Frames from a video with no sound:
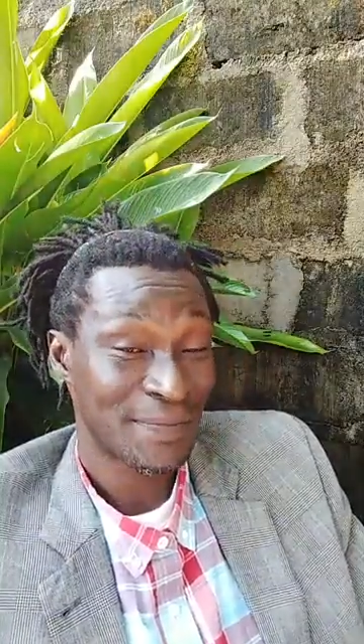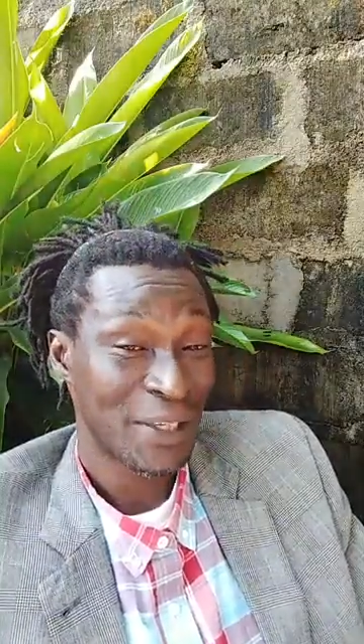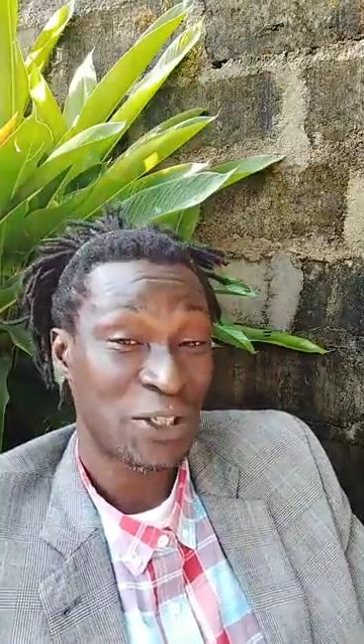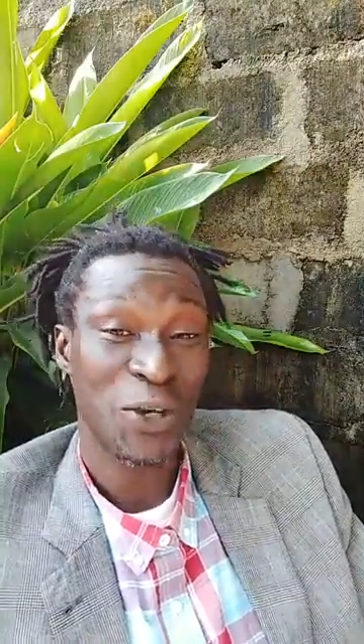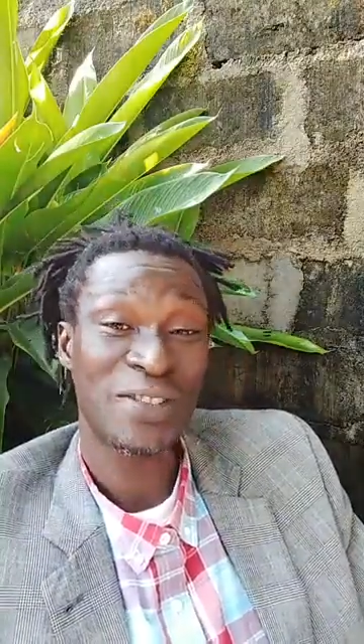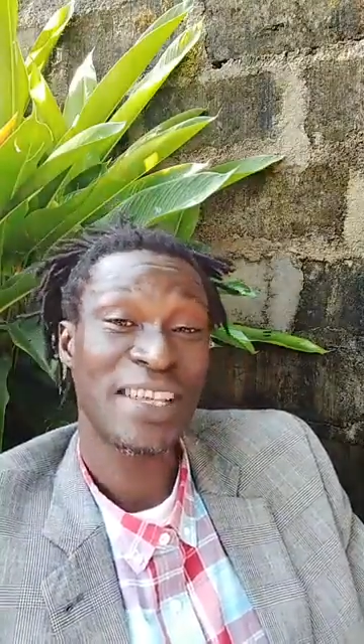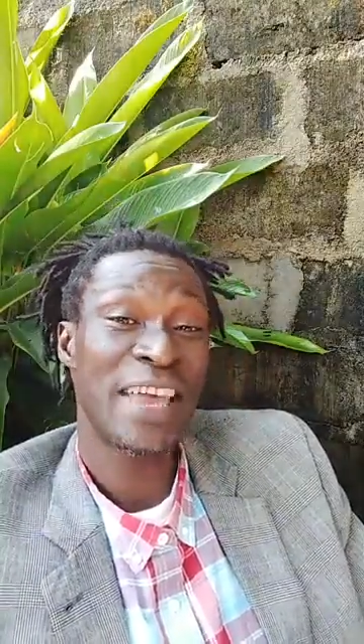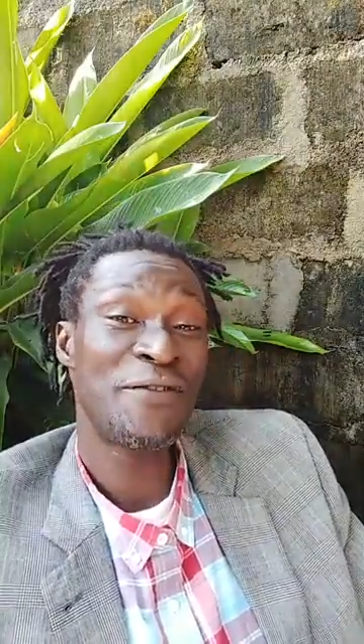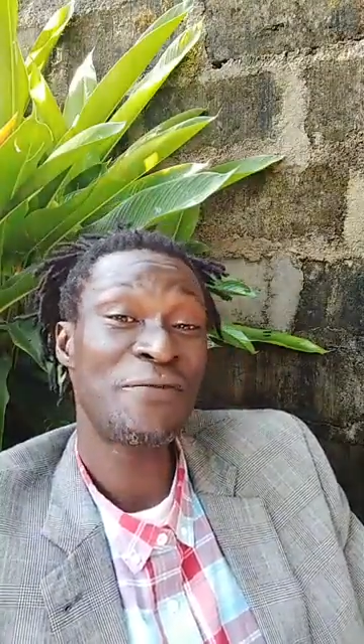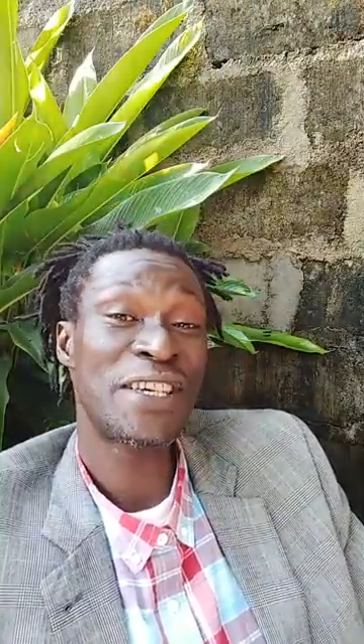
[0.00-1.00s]
You sure say
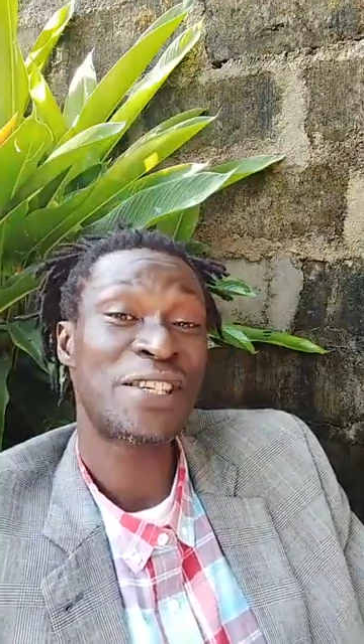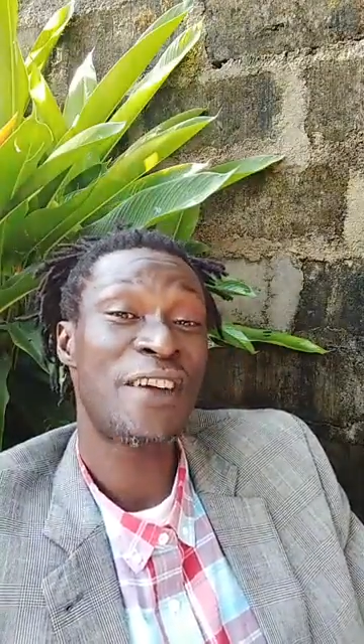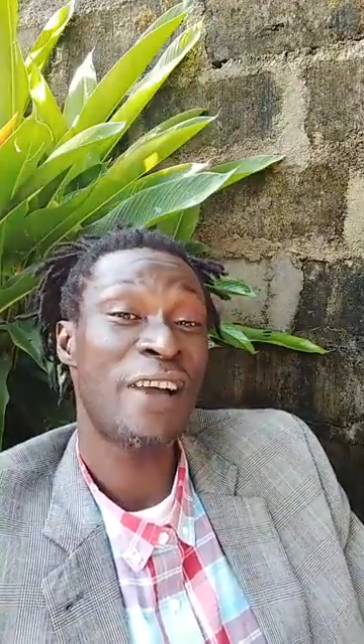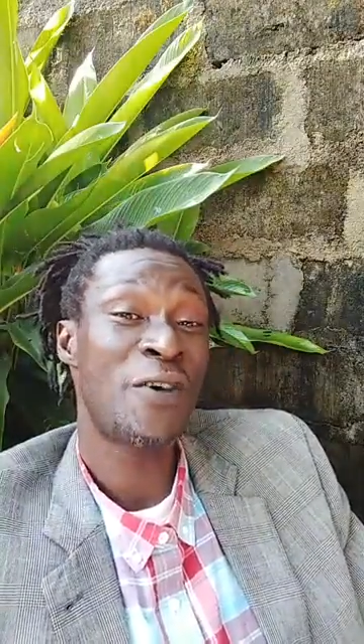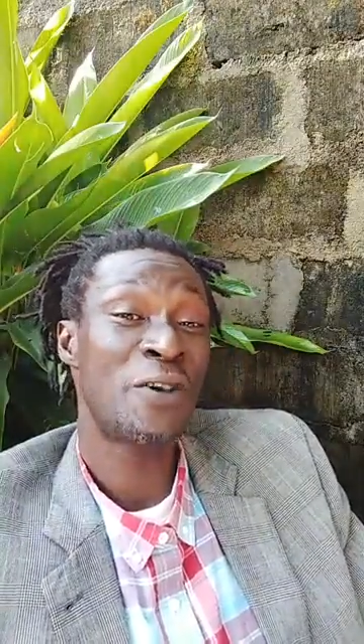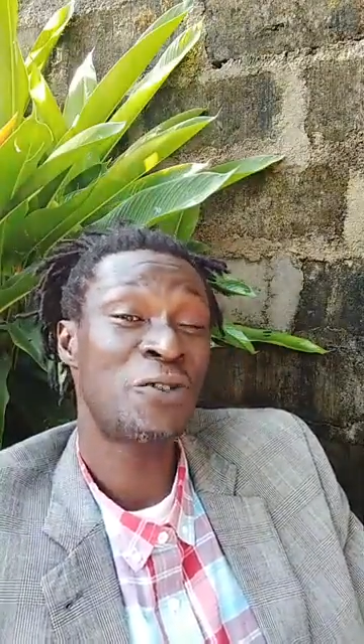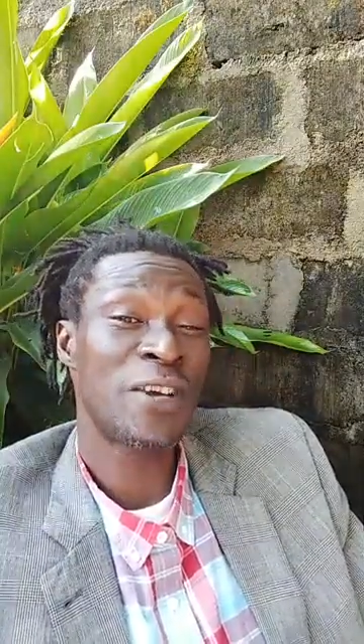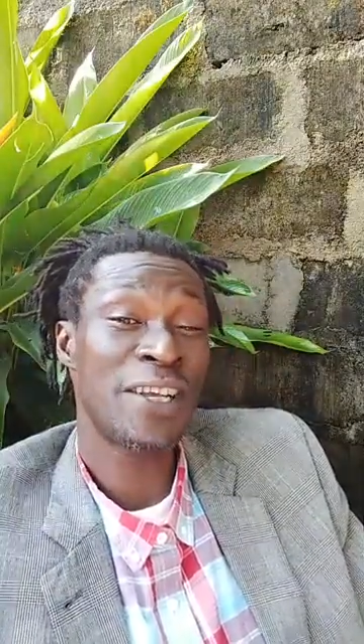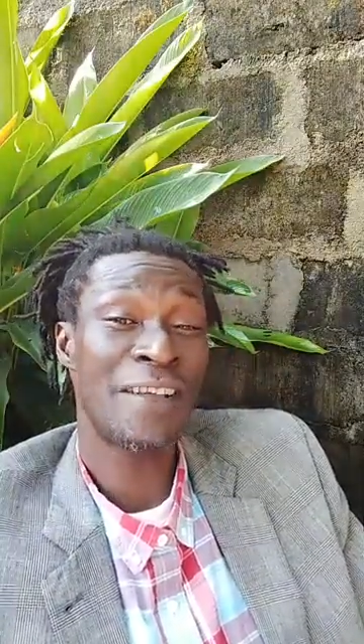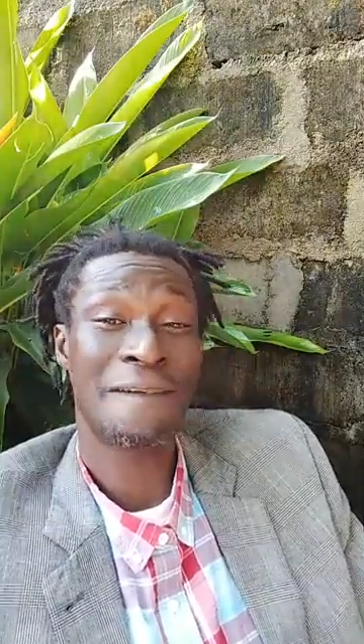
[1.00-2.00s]
even reach
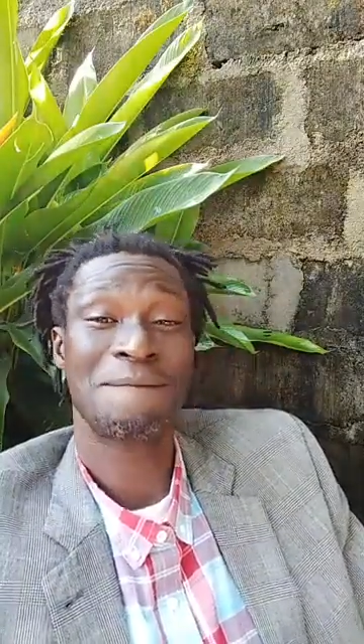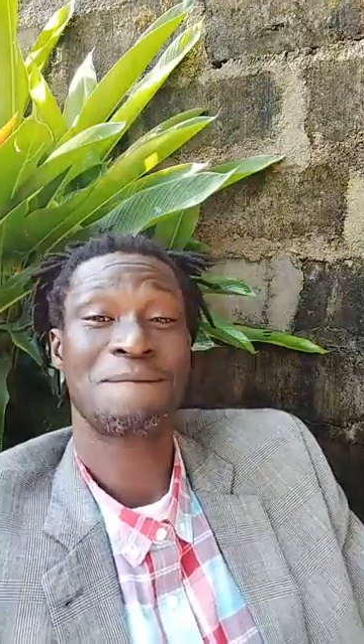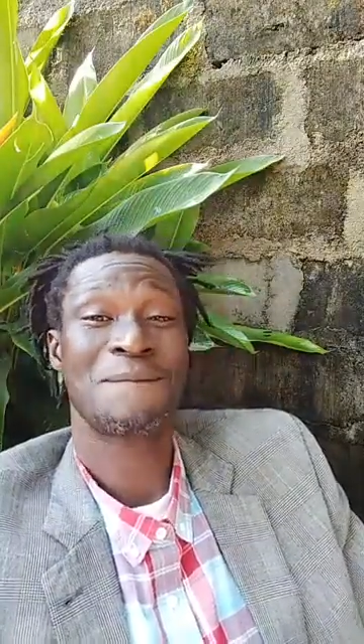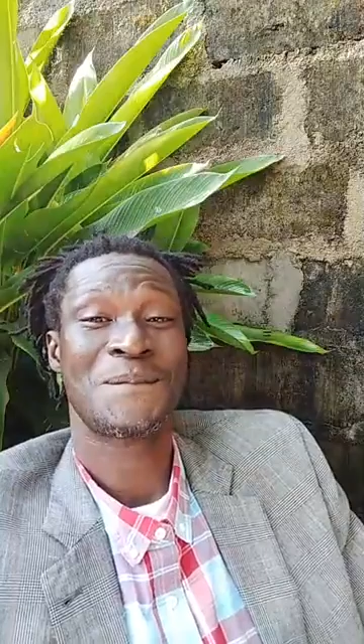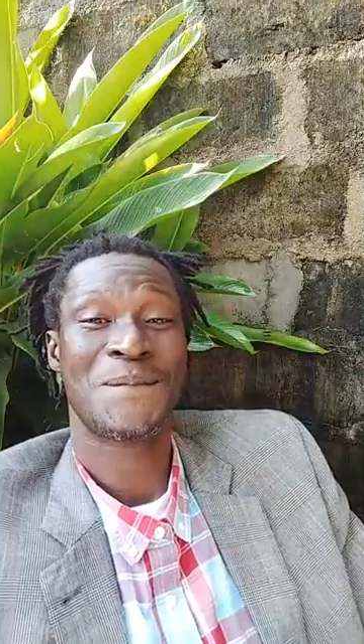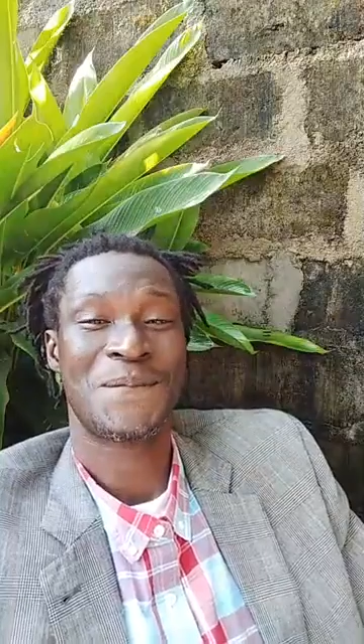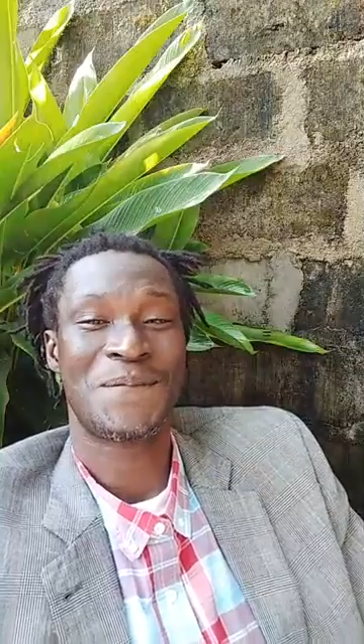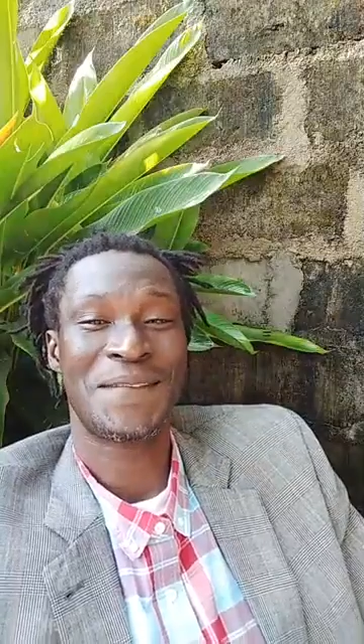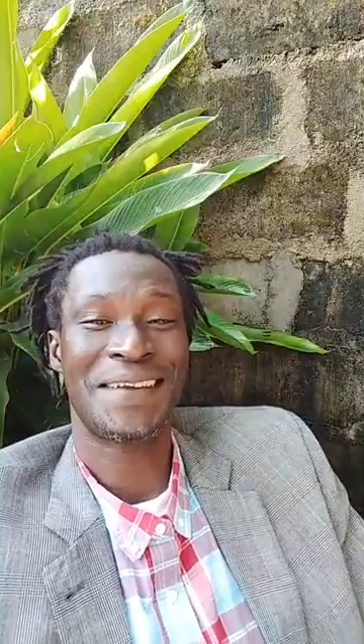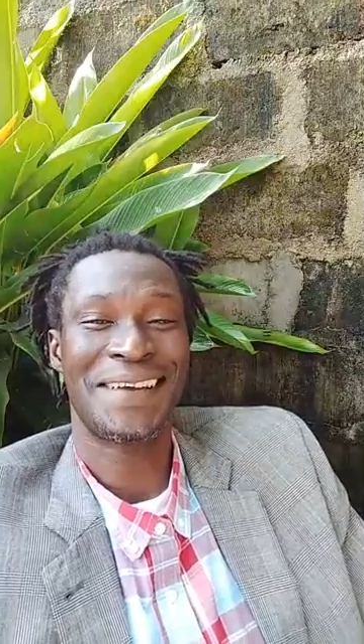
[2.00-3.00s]
500?
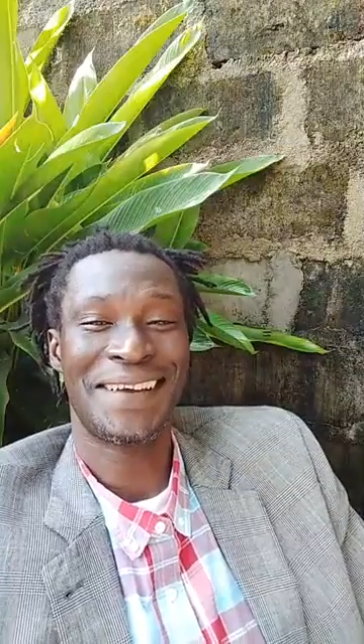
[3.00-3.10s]
But